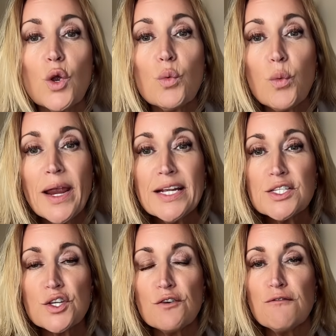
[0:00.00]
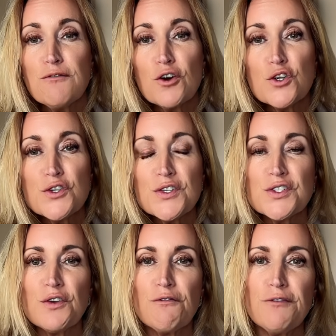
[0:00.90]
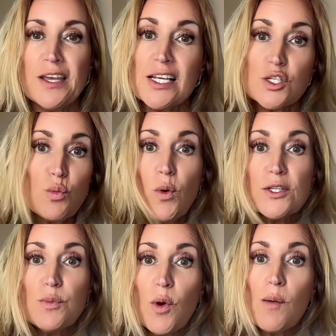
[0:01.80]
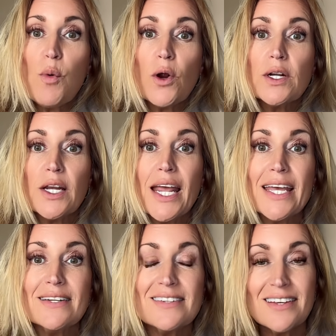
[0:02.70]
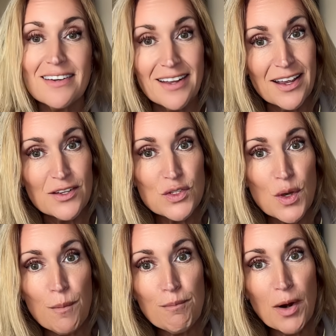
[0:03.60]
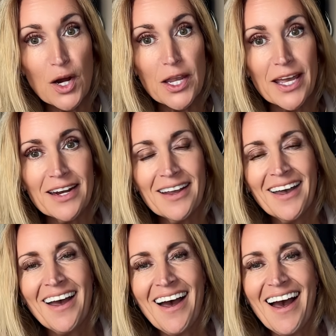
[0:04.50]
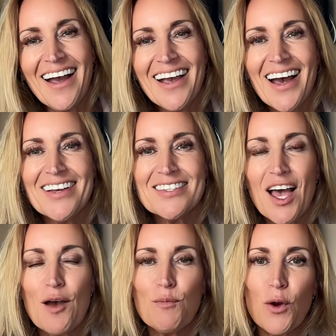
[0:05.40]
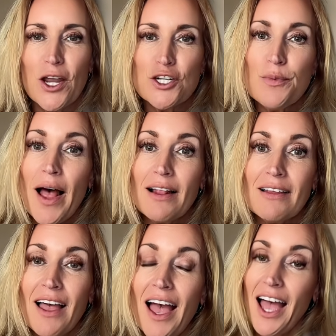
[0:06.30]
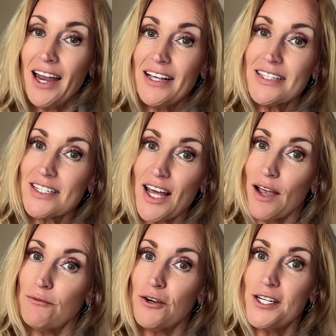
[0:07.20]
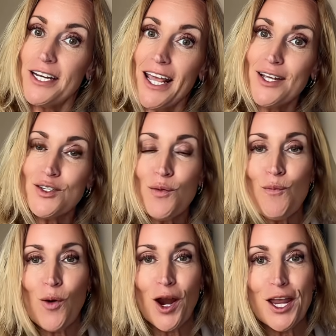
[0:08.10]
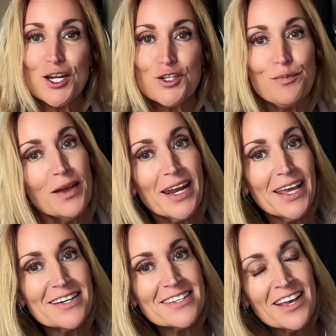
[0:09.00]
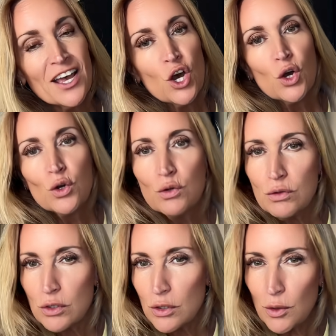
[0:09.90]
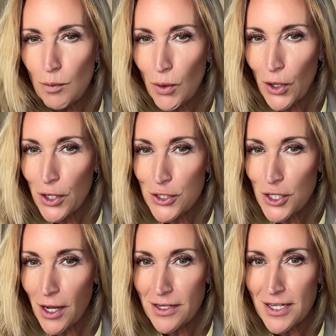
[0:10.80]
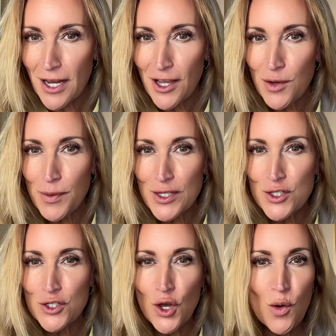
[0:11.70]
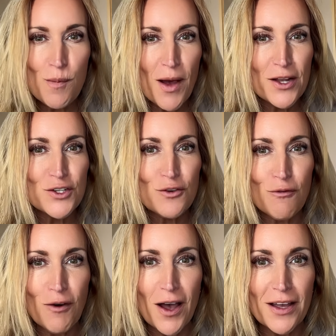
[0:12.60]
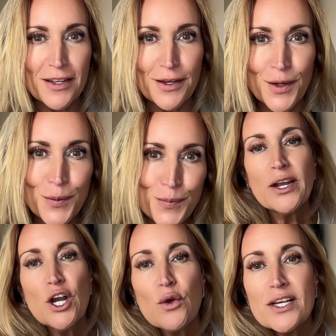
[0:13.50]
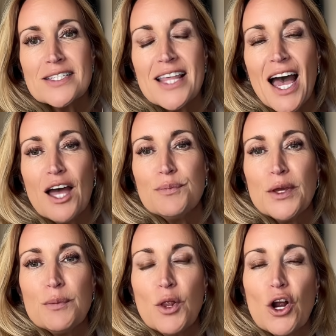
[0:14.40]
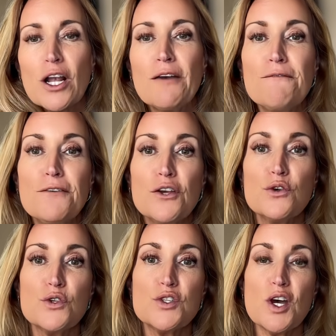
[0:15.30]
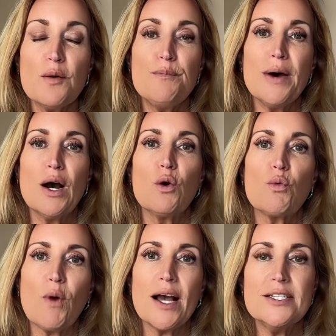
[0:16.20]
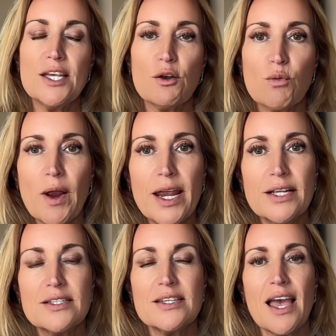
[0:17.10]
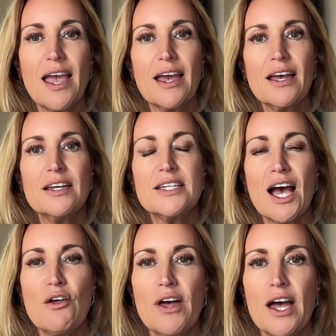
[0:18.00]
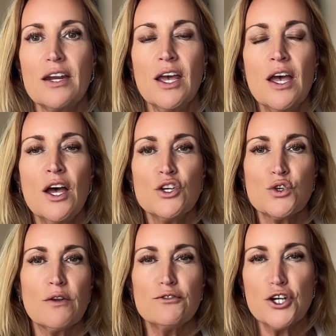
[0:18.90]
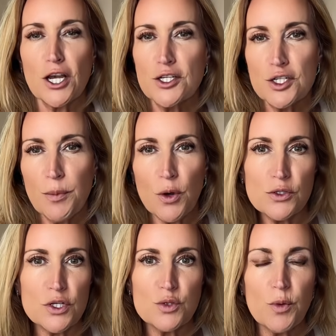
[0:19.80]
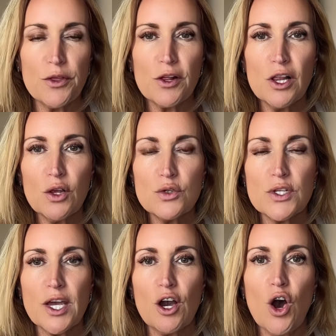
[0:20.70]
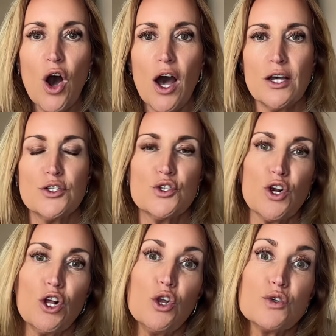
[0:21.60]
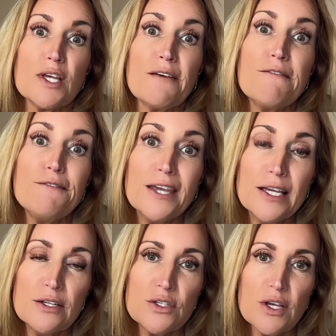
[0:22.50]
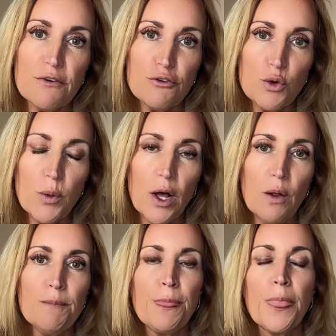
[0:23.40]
Rates versus fees. What's more important in today's market? Hi guys, I'm Mortgage Mel, and it's time for today's Mortgage Minute. Who knew mortgage content could be so much fun? I noticed that people are confused about rising rates and how that sort of juxtaposes with closing costs or closing fees, if you will.